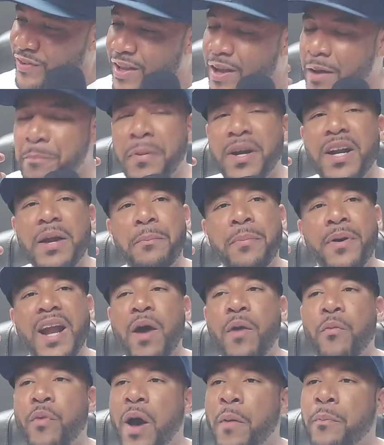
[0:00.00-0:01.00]

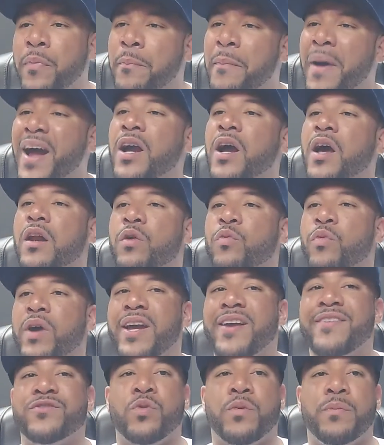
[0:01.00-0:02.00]
But my color
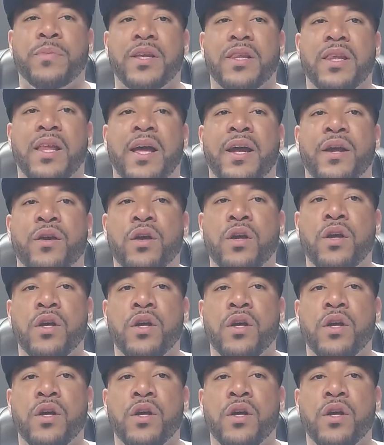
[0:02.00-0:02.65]
waves would be like,